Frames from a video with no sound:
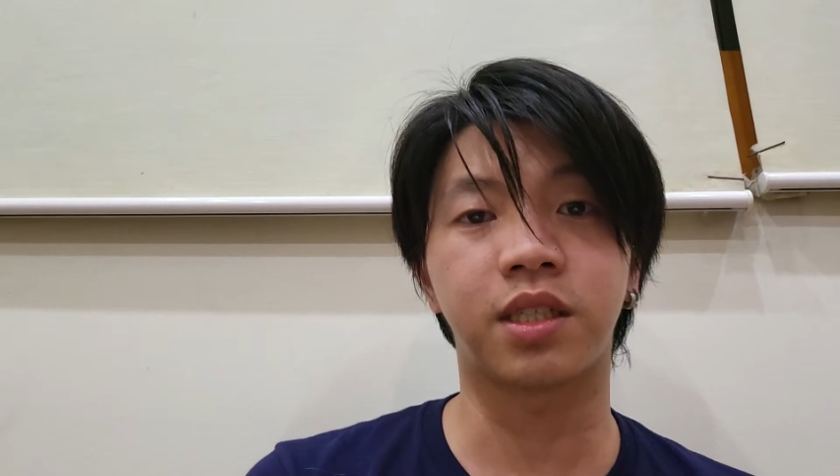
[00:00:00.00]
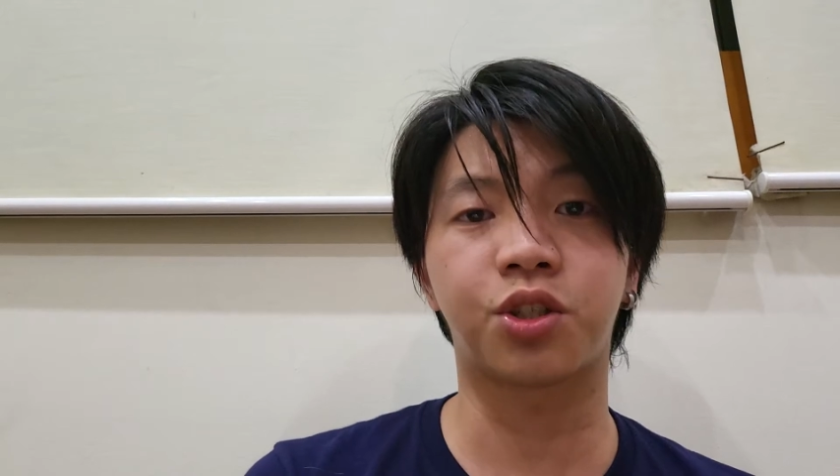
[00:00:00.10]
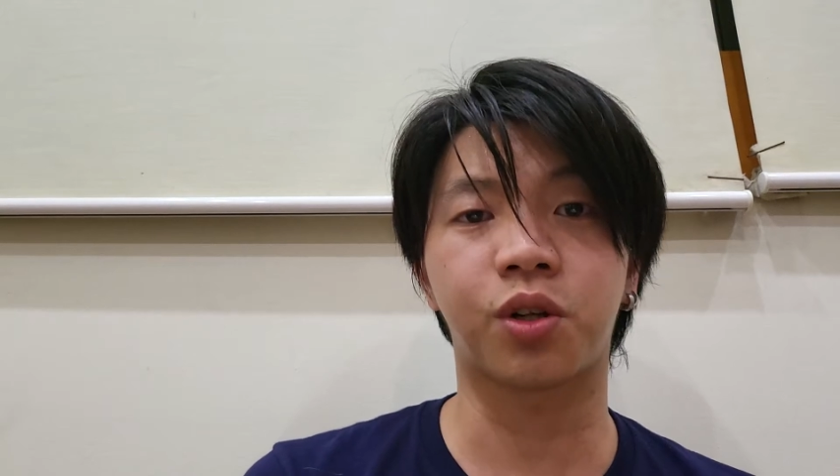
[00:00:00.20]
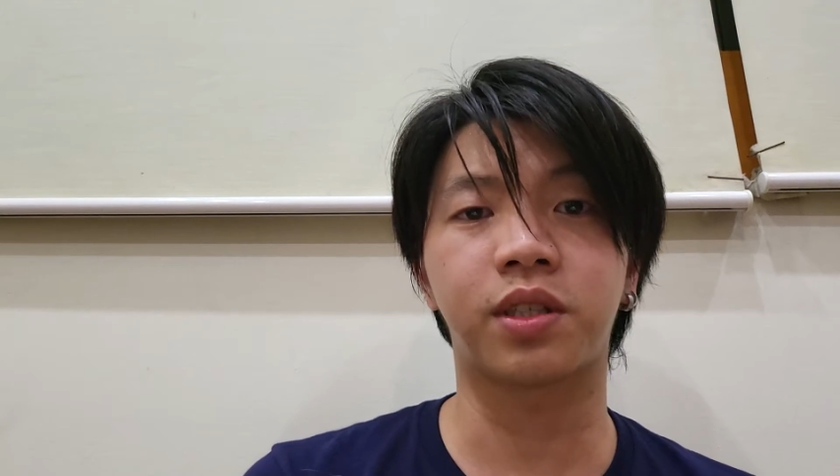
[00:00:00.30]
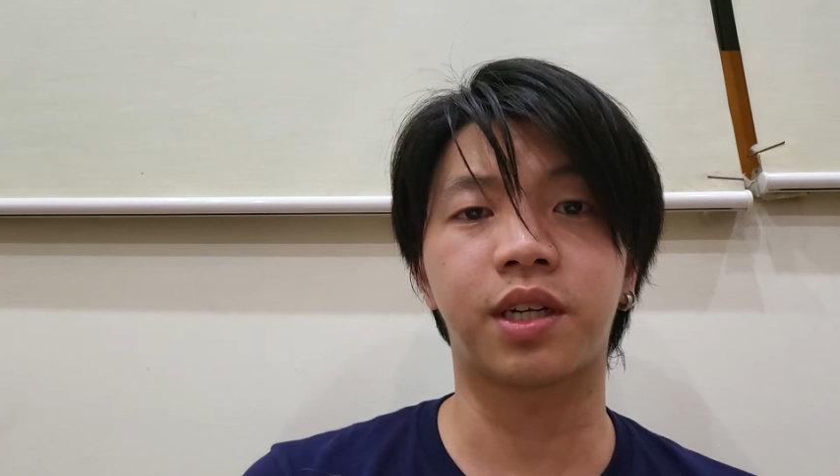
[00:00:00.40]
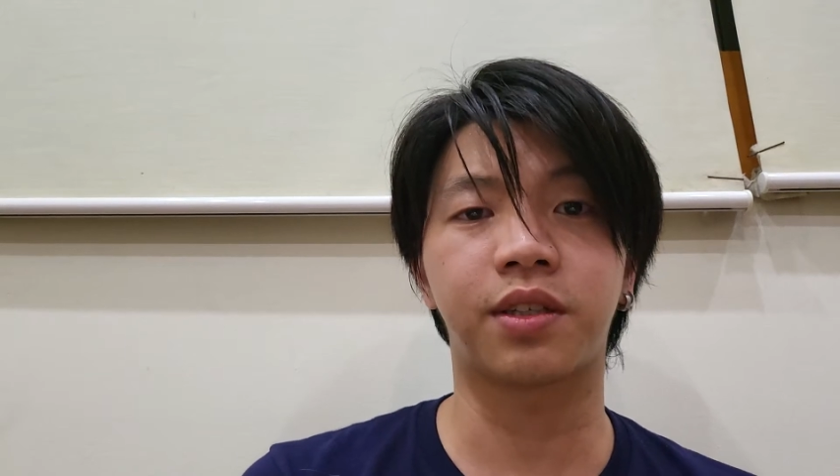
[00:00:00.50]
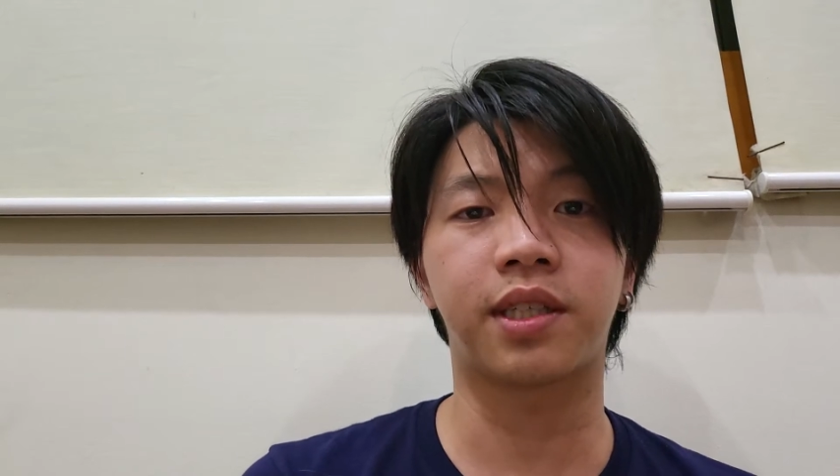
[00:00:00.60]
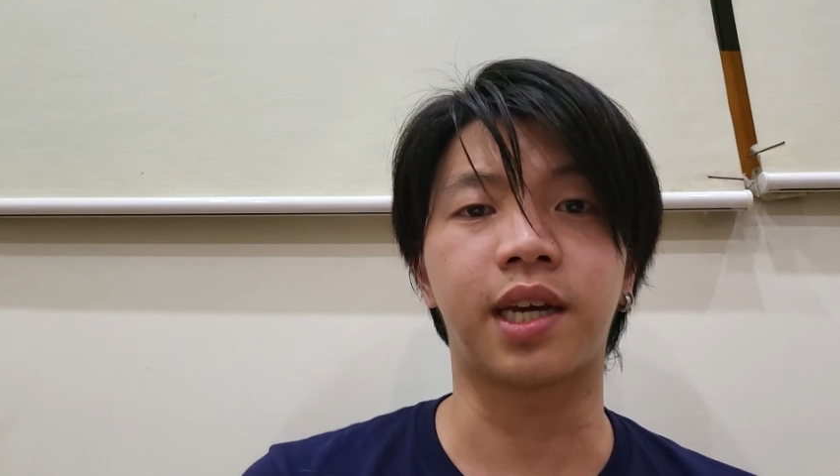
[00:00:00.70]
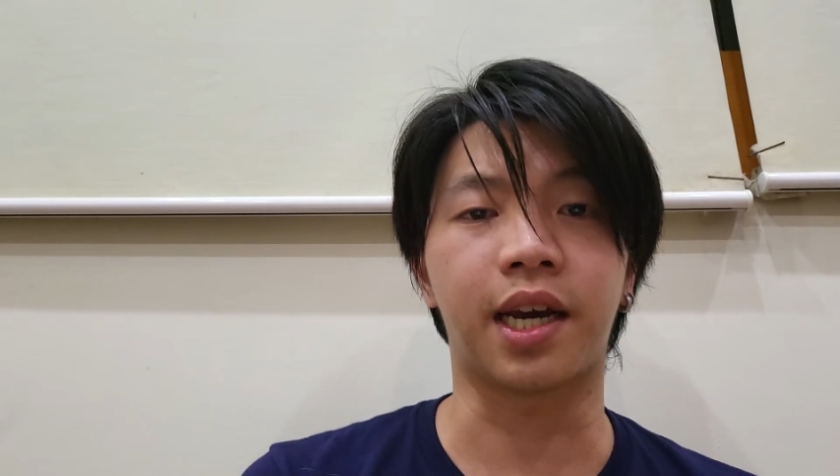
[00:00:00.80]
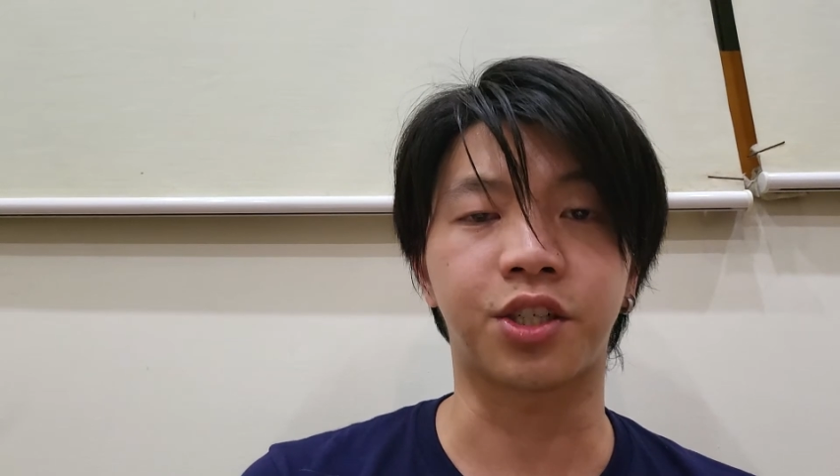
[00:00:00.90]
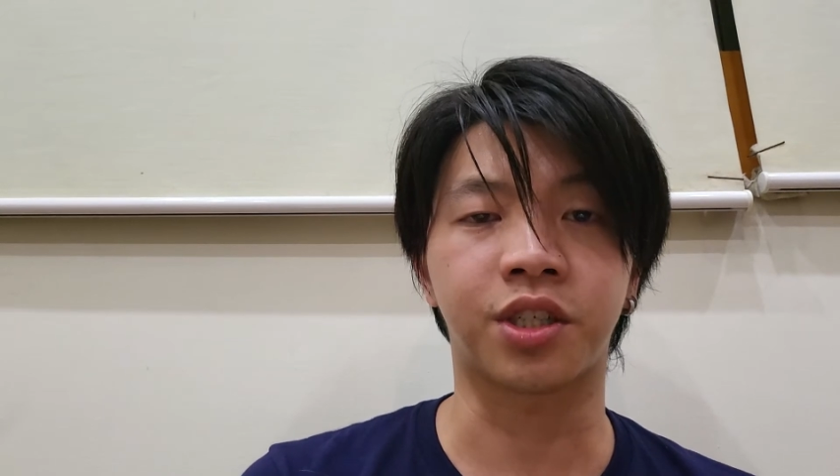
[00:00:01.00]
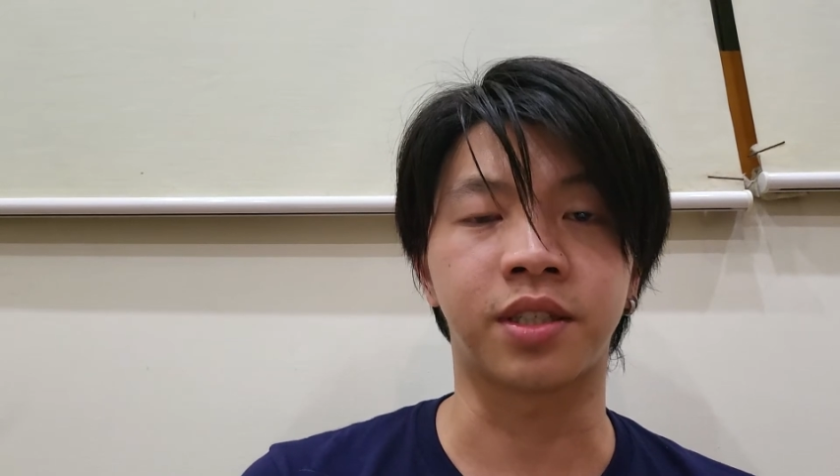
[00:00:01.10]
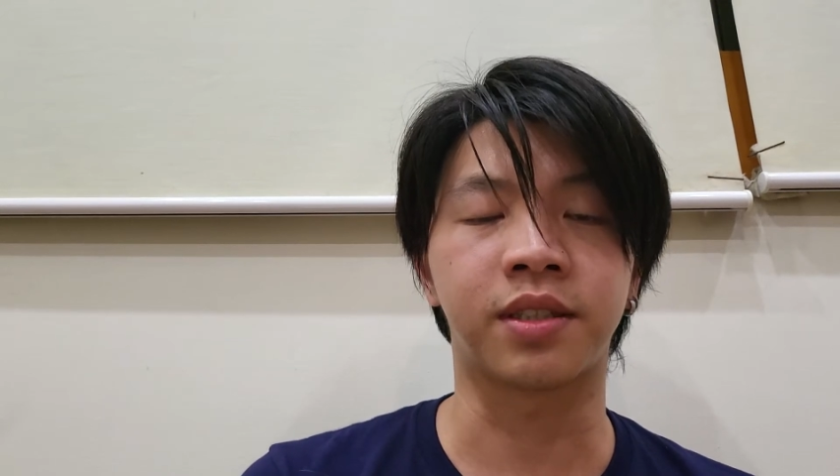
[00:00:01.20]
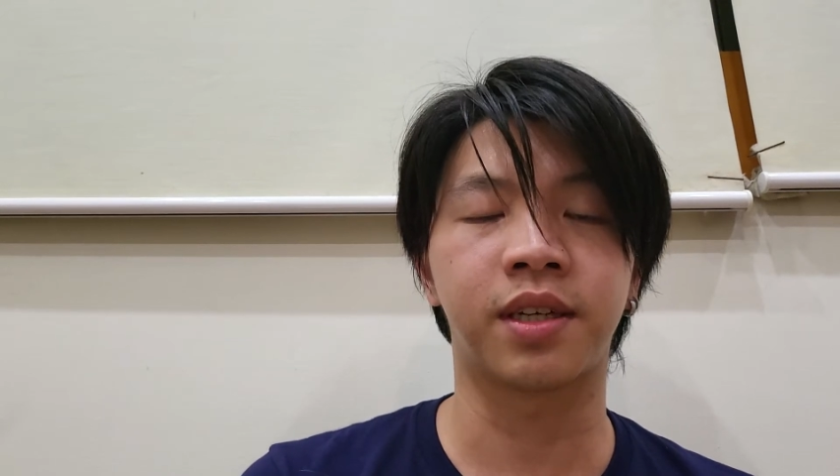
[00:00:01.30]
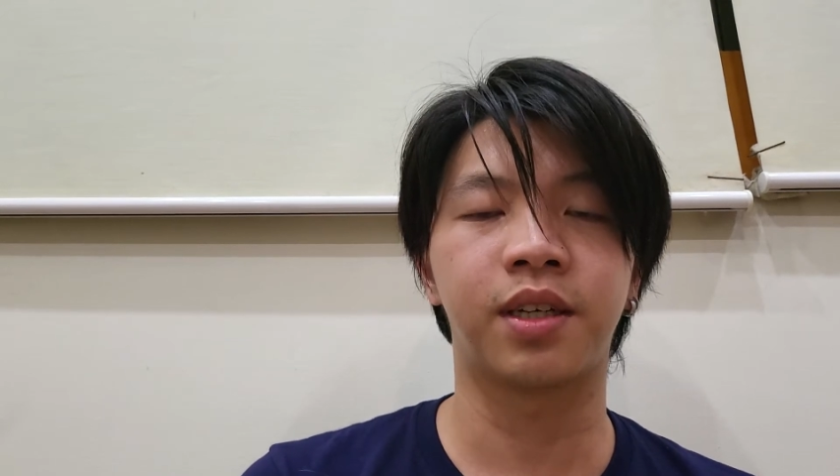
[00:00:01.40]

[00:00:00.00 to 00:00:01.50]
this solidarity action